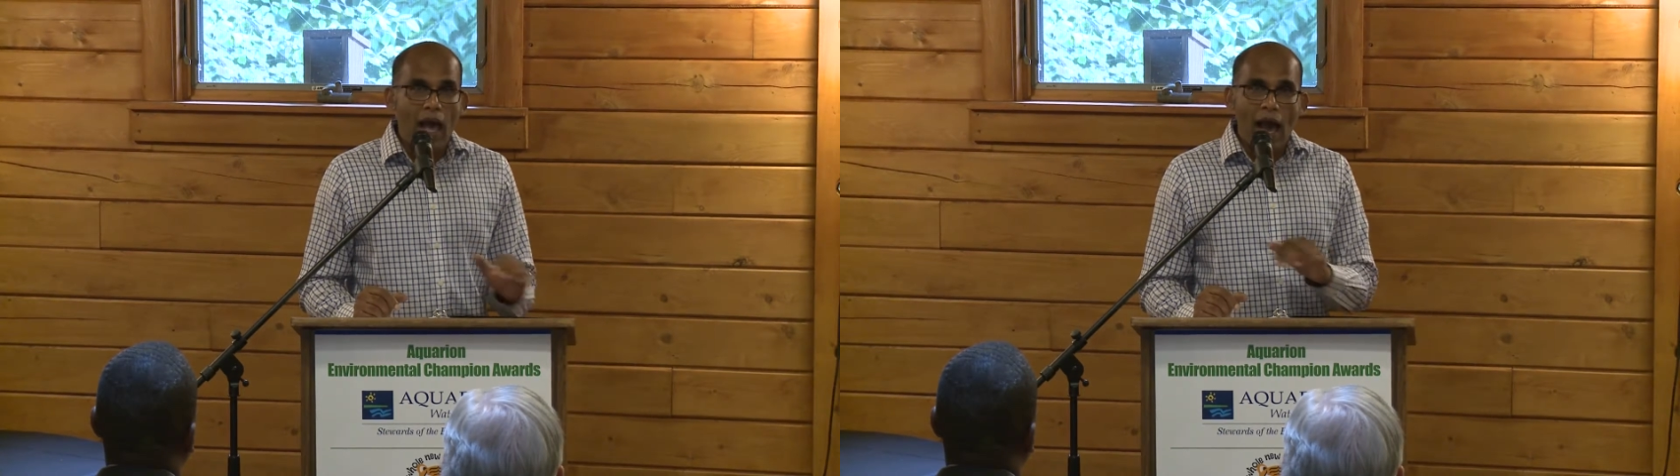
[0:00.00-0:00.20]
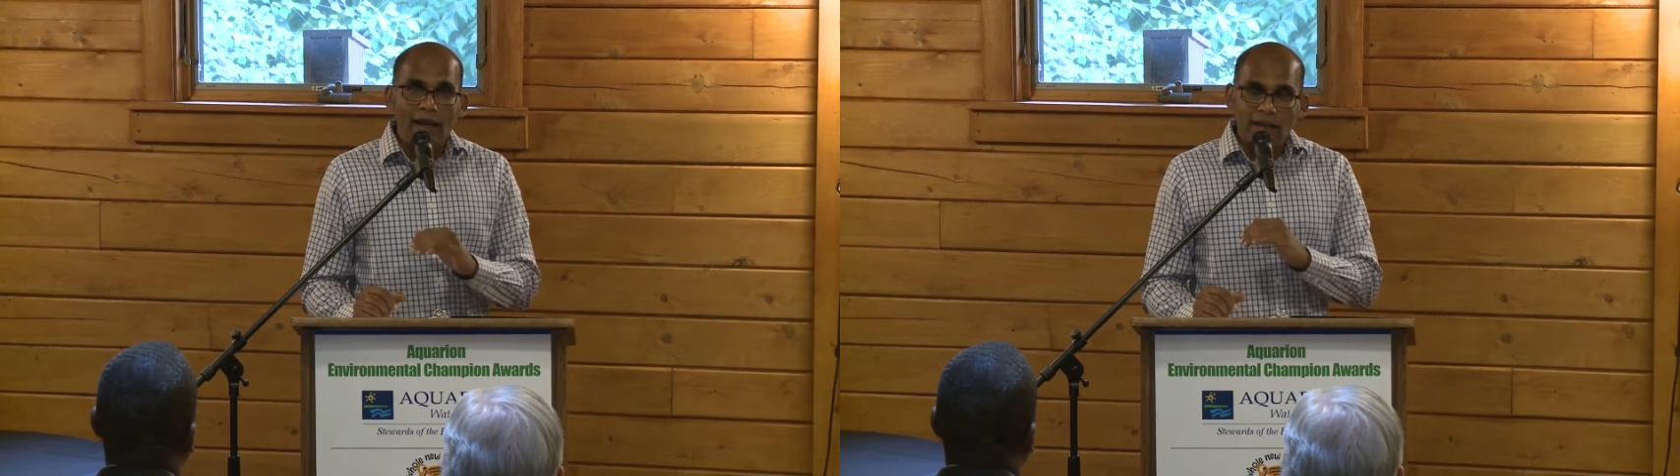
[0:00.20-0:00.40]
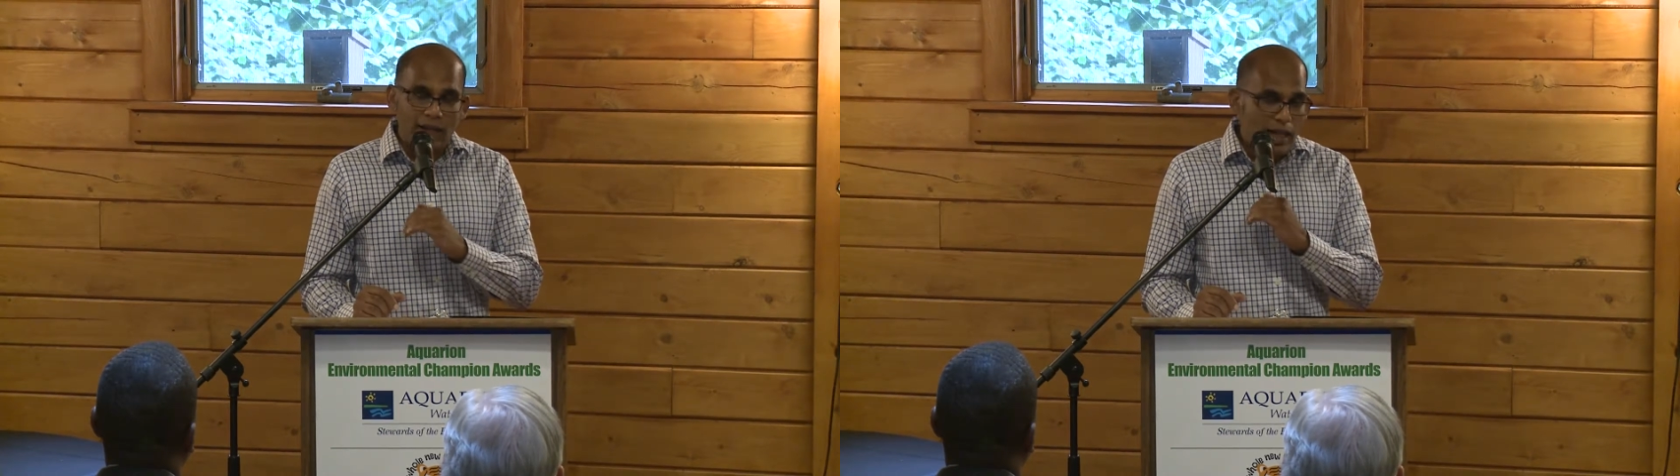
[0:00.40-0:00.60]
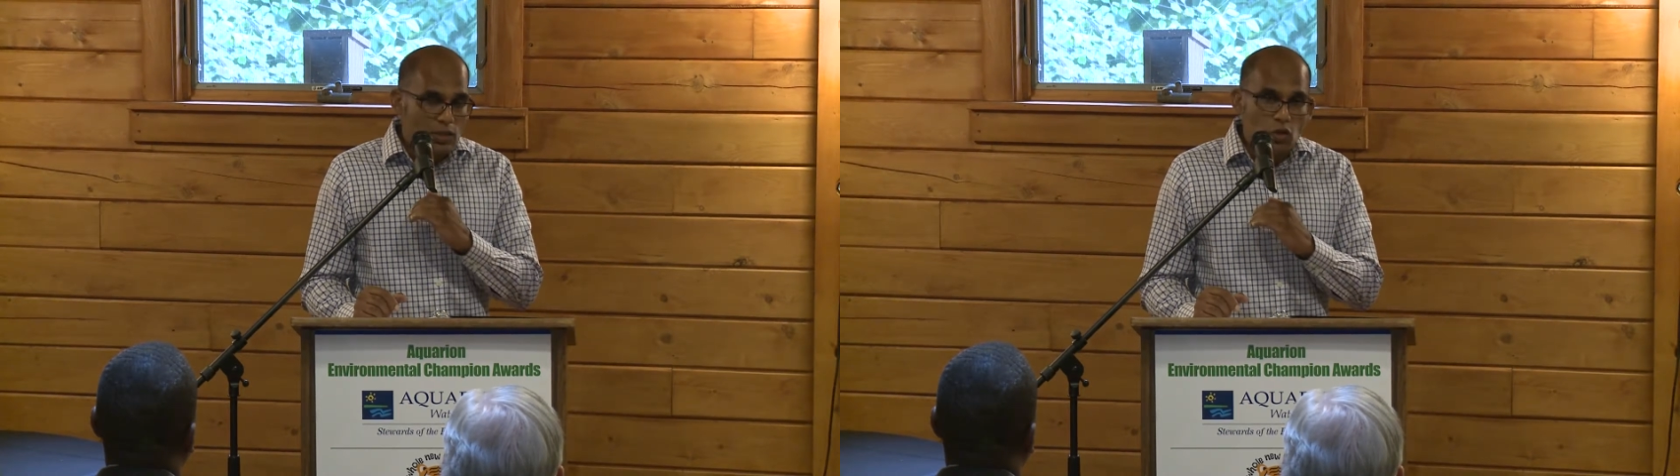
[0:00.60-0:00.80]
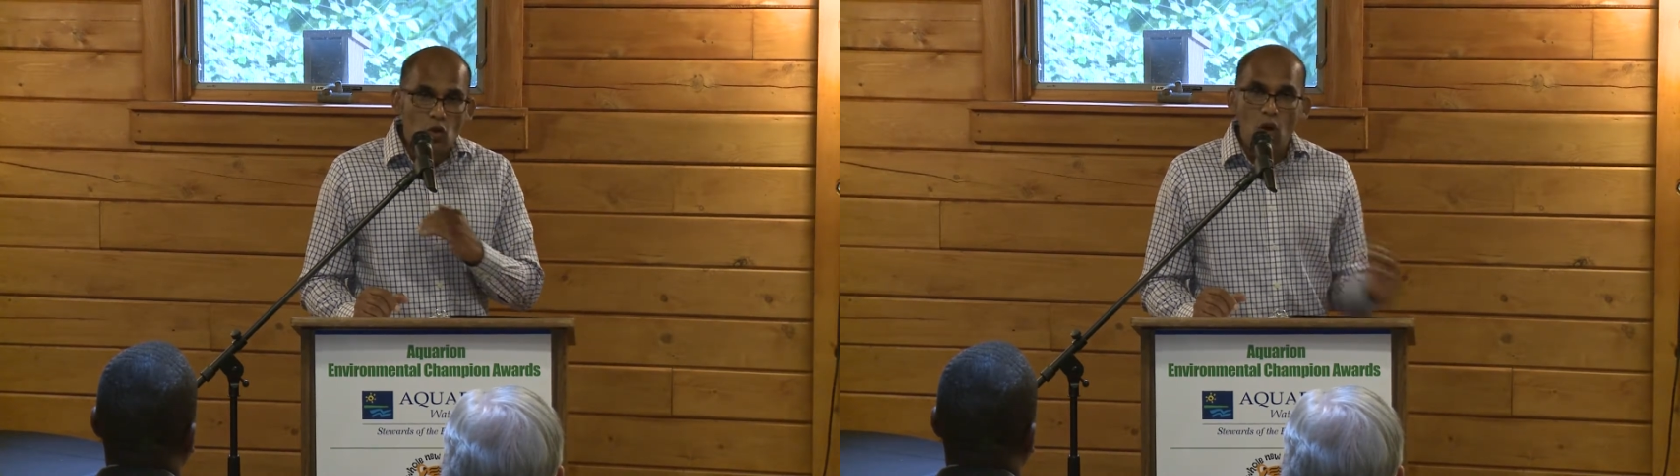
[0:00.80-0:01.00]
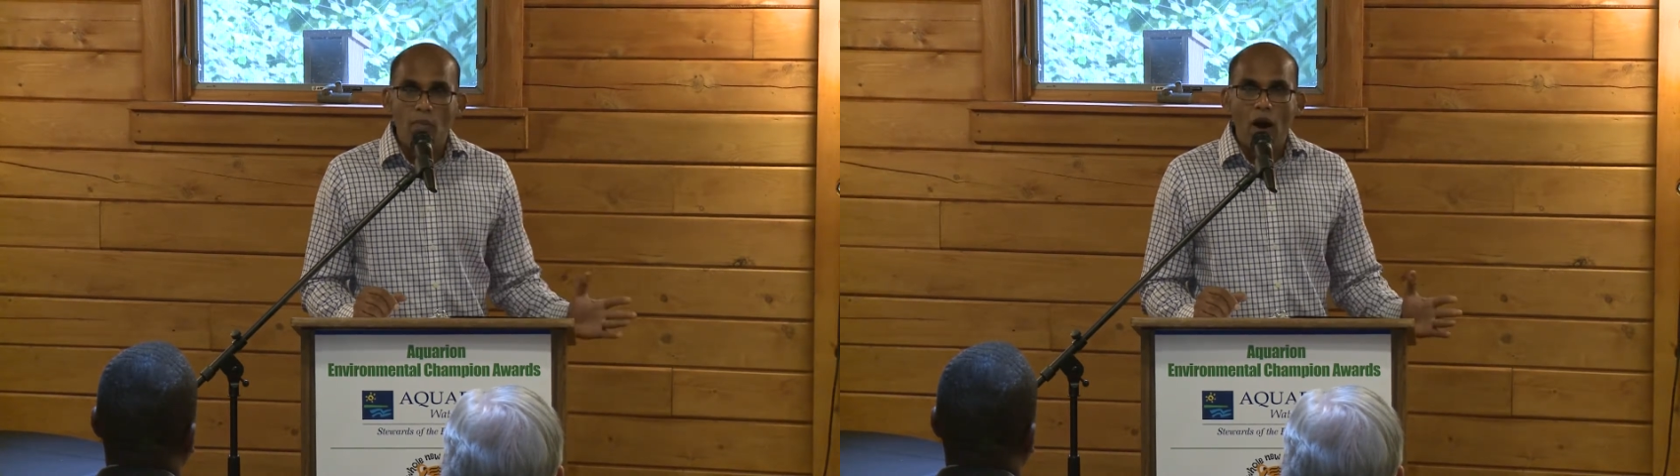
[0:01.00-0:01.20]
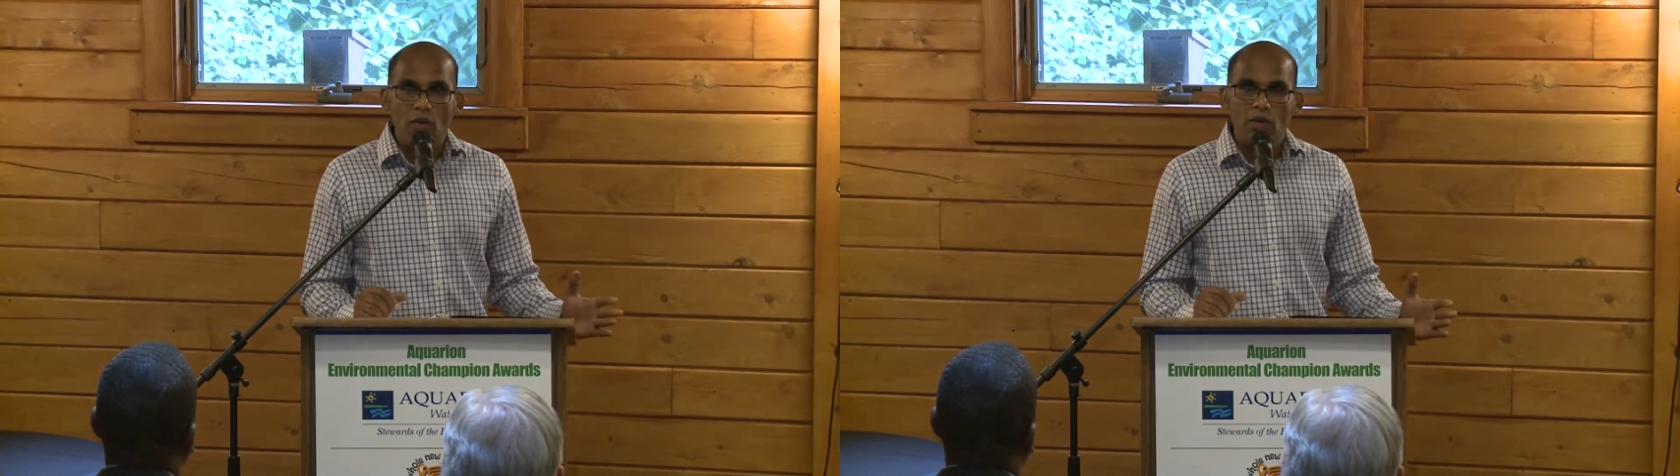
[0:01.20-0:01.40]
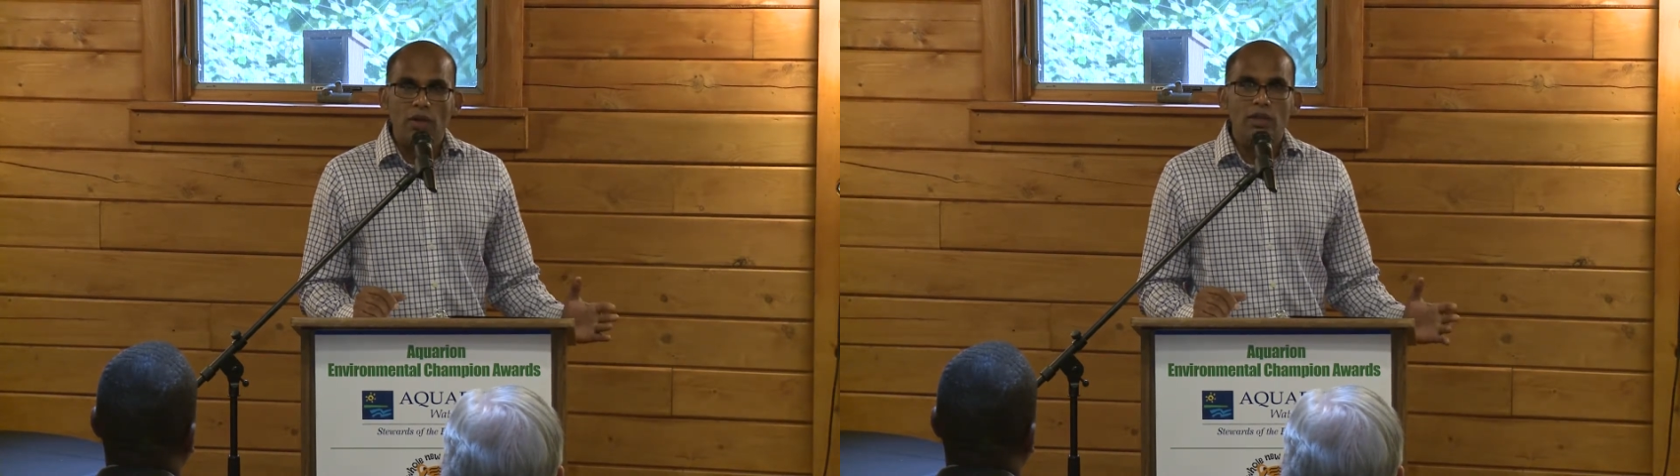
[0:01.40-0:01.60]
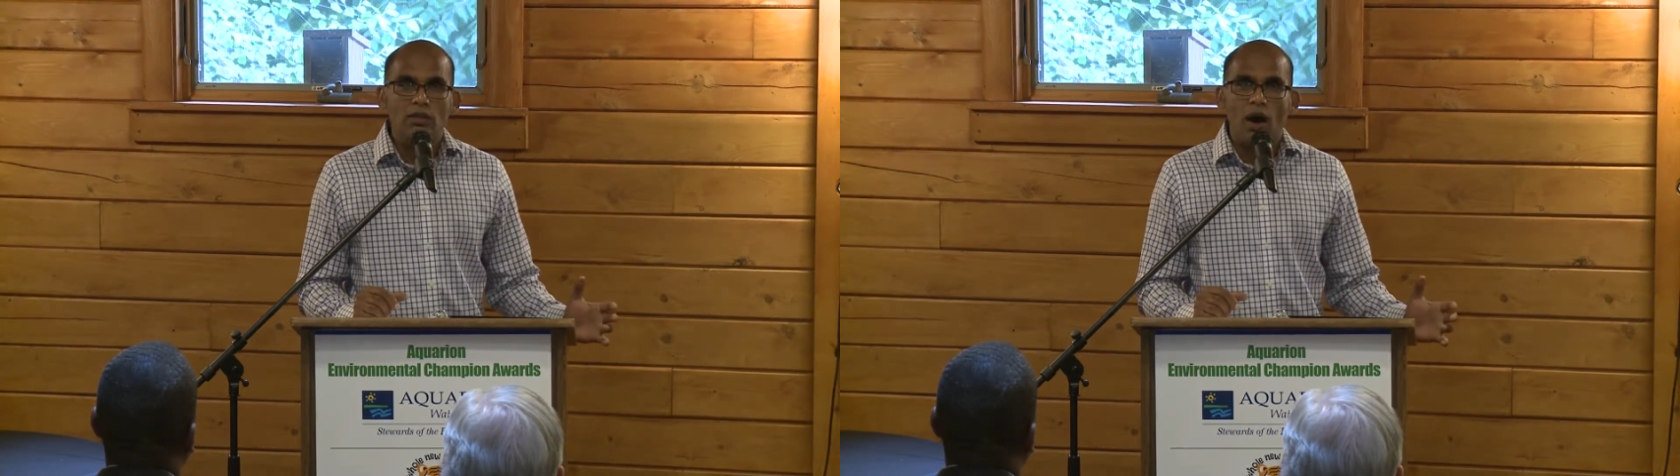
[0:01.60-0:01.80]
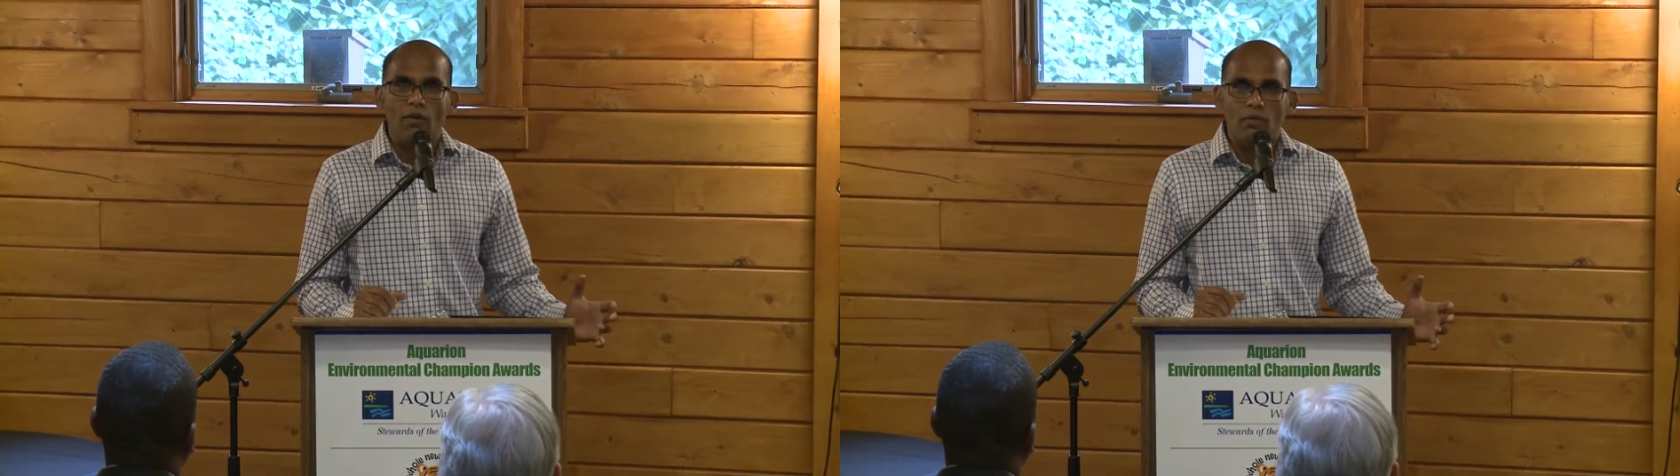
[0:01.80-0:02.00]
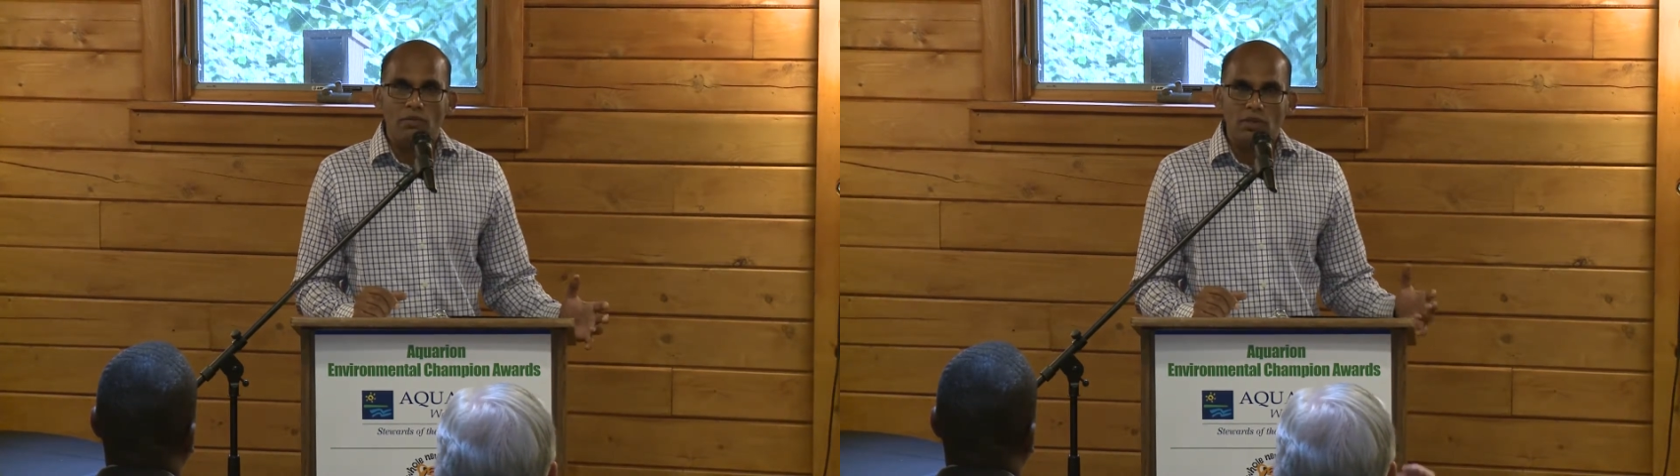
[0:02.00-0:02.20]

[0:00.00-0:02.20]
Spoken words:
and there's no boundaries of